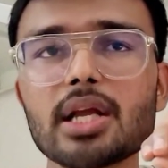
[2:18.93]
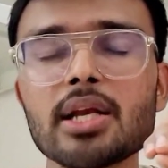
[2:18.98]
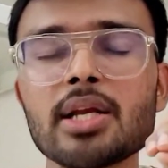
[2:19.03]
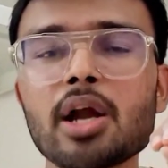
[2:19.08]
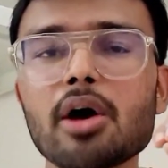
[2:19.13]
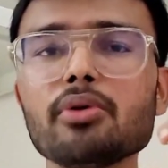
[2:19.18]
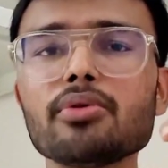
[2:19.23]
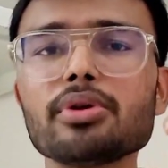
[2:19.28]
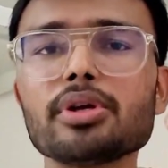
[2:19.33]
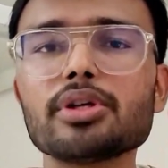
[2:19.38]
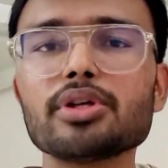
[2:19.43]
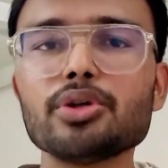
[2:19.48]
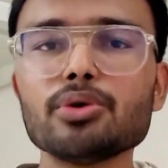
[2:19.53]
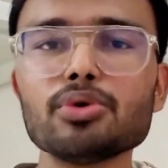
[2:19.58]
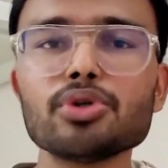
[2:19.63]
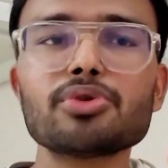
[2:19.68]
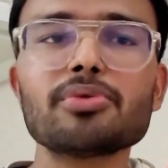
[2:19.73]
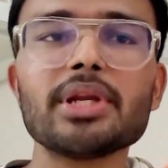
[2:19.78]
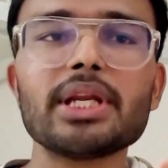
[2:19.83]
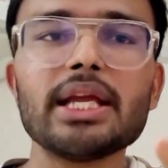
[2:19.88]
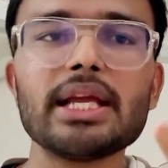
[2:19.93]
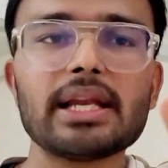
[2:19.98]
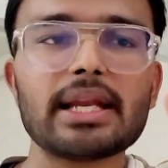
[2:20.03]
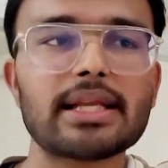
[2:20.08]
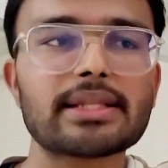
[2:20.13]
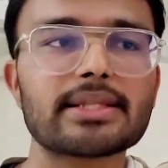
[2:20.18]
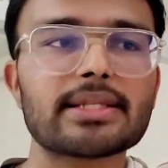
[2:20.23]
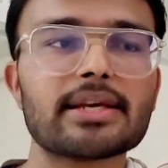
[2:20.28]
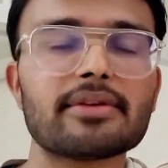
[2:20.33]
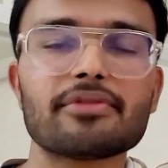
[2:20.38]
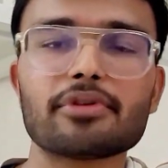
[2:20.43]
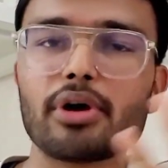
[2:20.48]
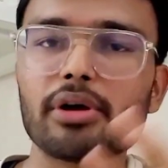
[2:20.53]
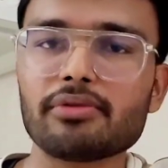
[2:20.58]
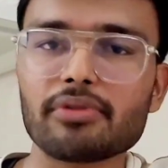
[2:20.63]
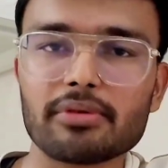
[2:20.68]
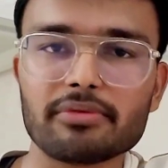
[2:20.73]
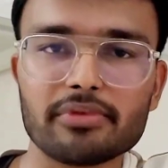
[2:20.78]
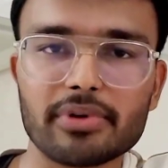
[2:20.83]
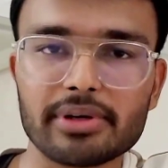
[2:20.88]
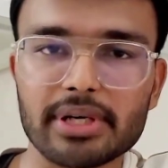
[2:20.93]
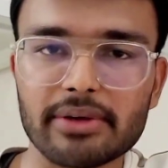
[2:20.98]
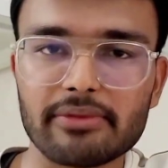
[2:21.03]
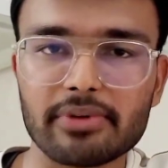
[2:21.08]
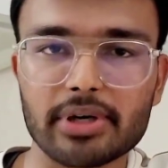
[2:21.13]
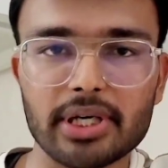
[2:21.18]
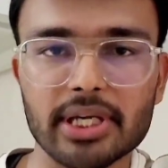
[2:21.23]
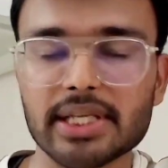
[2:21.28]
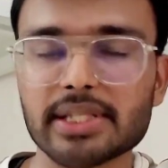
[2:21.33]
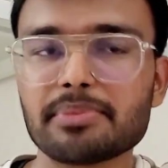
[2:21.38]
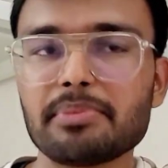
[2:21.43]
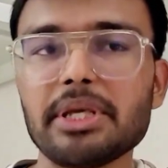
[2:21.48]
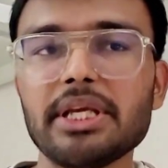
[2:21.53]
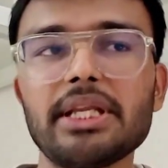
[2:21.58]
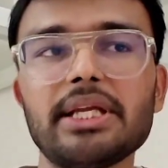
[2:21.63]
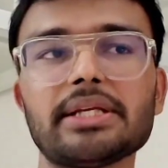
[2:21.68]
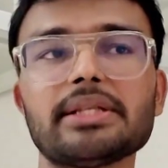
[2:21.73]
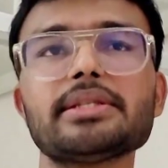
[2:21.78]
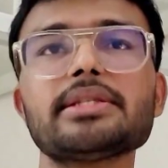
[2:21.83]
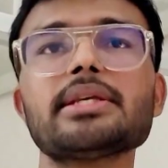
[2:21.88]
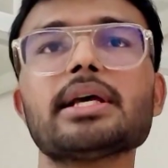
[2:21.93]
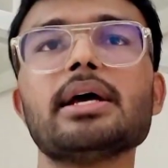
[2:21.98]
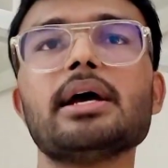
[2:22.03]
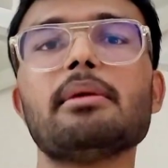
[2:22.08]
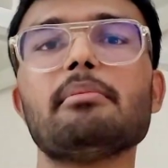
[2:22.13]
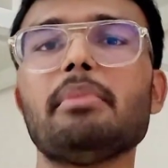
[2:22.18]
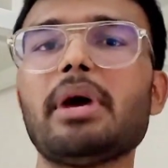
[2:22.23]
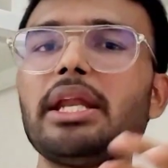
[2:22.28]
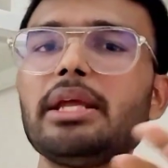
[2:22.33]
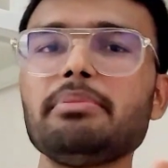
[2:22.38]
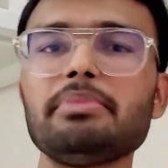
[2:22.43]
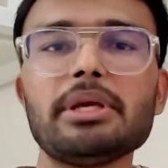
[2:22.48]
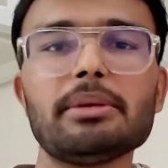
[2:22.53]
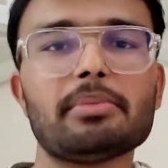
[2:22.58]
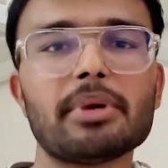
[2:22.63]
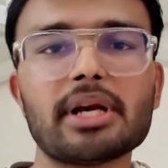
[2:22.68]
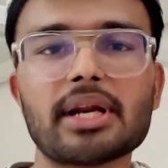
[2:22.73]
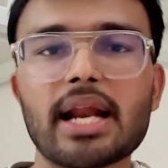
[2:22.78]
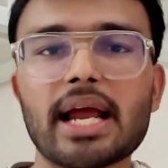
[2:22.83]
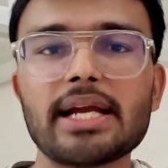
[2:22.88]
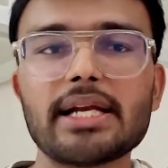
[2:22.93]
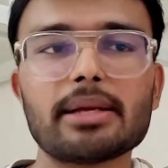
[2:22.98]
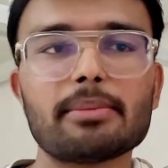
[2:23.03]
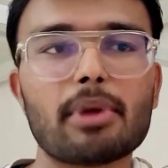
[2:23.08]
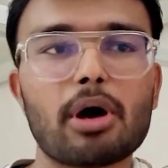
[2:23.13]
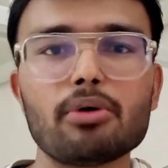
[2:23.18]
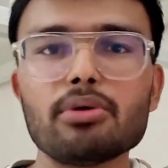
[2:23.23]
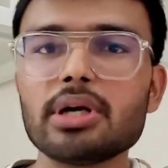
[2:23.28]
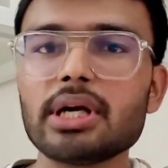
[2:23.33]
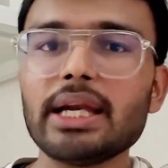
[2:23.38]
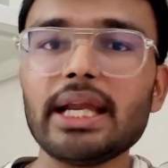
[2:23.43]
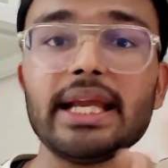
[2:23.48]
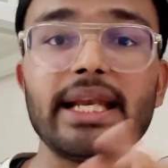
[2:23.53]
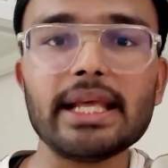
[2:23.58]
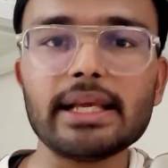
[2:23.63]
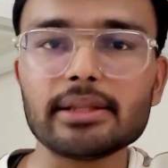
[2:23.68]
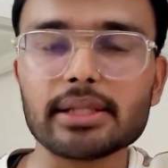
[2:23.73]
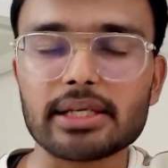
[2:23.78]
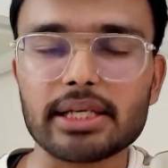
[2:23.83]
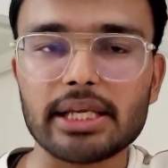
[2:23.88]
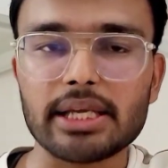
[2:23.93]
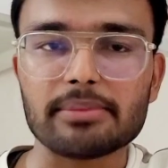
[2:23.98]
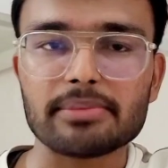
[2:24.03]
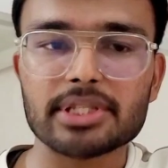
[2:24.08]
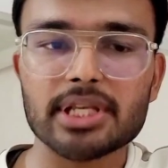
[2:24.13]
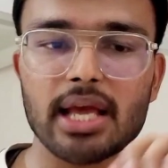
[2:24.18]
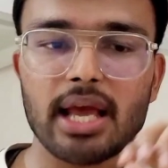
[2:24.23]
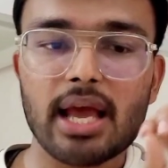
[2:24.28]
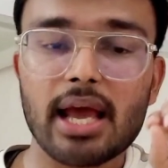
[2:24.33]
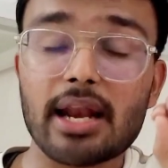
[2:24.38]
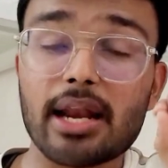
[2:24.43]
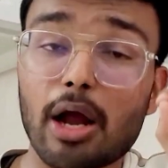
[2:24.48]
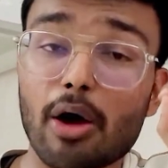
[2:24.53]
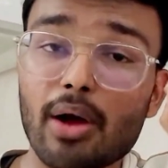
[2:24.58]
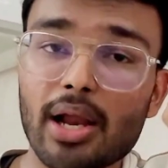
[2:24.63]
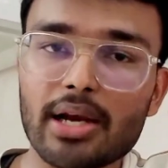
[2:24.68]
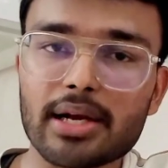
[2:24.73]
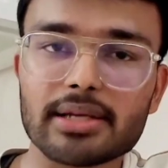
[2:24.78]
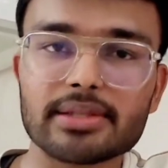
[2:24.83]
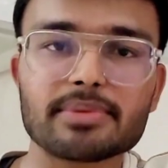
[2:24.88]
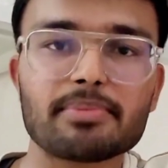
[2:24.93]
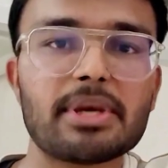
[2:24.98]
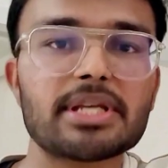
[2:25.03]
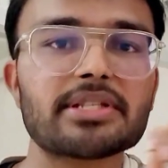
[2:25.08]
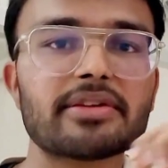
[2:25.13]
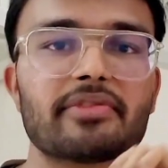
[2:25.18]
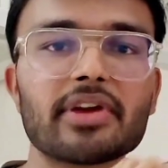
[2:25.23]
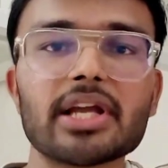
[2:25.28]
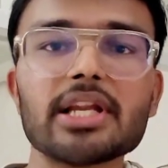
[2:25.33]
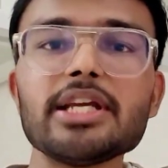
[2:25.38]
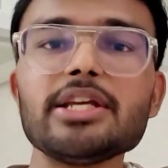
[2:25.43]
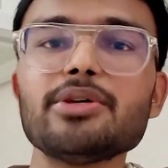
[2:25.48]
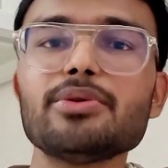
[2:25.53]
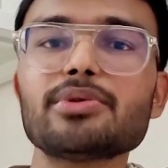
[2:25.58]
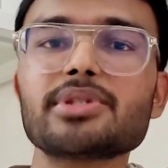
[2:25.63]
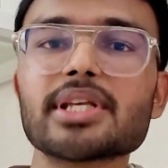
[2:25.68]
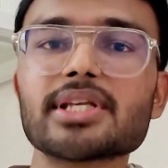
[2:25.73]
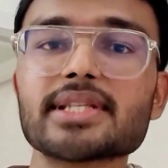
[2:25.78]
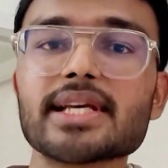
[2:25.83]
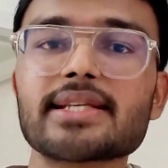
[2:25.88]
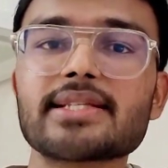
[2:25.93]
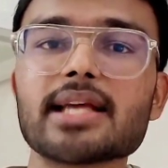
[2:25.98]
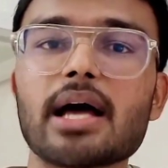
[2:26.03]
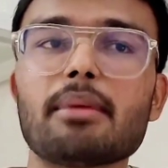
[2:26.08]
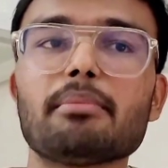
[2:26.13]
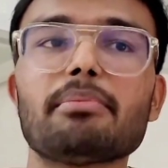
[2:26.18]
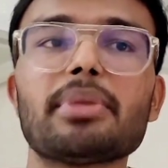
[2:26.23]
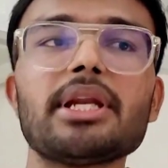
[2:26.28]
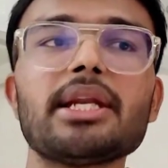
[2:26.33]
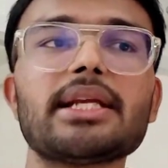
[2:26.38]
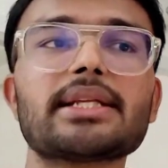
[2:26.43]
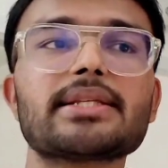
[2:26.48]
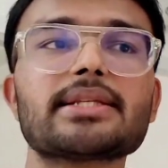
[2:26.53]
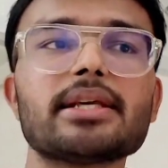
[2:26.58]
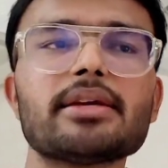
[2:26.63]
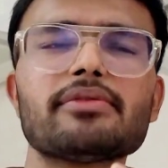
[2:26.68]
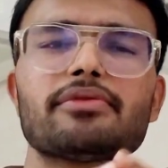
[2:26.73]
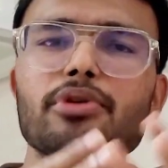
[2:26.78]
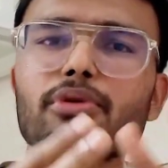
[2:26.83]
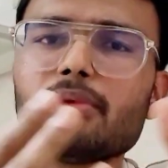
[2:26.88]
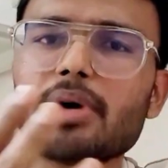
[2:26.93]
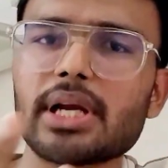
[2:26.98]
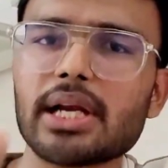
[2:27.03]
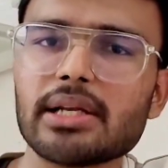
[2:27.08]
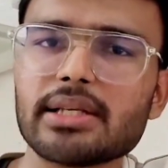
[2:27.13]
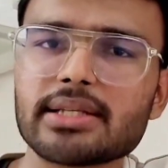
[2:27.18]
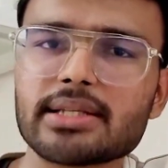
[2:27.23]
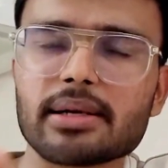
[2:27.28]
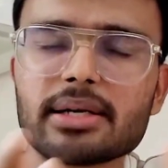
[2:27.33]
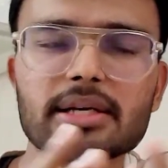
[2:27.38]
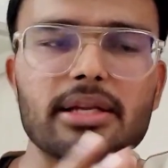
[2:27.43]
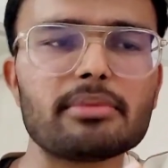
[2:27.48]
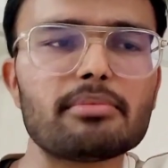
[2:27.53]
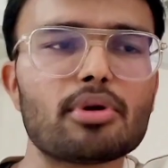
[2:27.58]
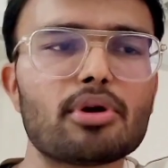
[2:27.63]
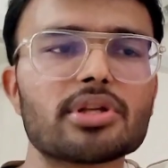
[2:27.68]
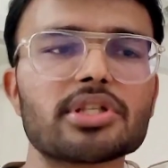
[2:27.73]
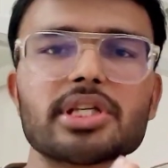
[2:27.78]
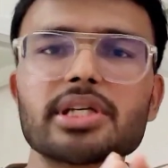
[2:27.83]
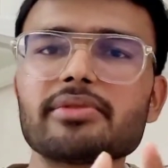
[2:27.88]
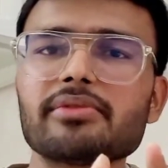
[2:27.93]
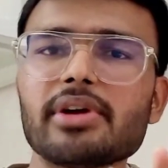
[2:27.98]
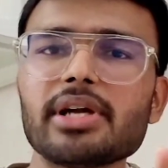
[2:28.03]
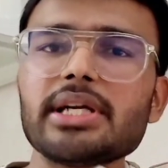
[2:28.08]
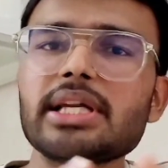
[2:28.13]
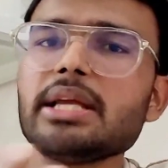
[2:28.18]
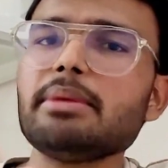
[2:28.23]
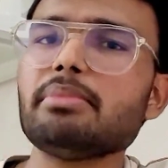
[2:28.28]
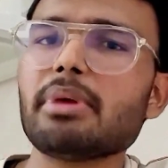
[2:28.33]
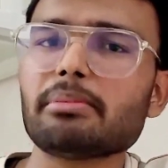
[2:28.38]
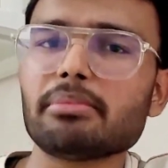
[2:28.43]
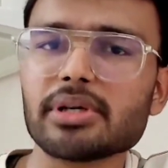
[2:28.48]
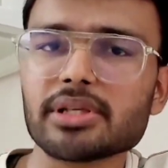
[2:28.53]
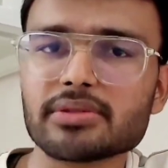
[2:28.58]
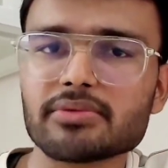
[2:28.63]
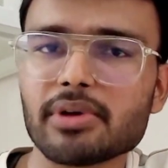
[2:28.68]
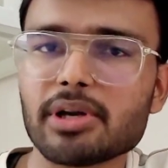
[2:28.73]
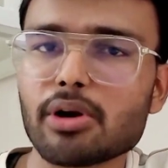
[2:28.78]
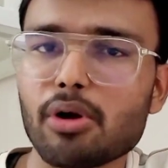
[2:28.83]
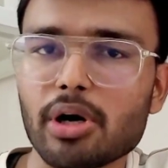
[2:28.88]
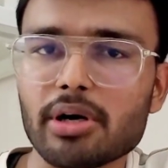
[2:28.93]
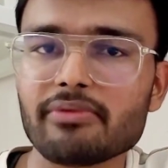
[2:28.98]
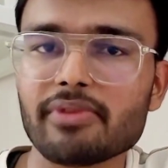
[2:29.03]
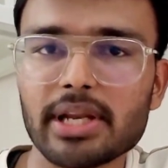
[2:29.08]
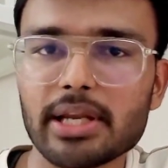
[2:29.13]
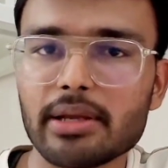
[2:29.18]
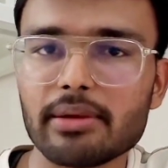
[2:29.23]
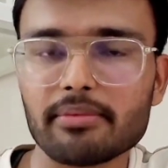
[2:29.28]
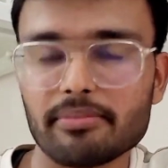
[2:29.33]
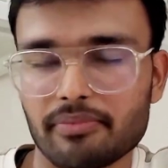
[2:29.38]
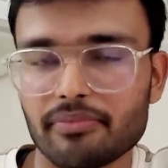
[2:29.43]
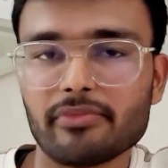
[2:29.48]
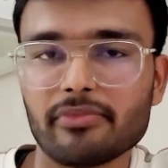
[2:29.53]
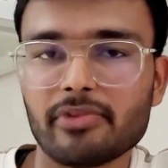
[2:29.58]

Now usually, let's say if you are from work experience, many people write about leading the teams, and now I'll specifically use this example. Let's say if you were in certain project where team members were not very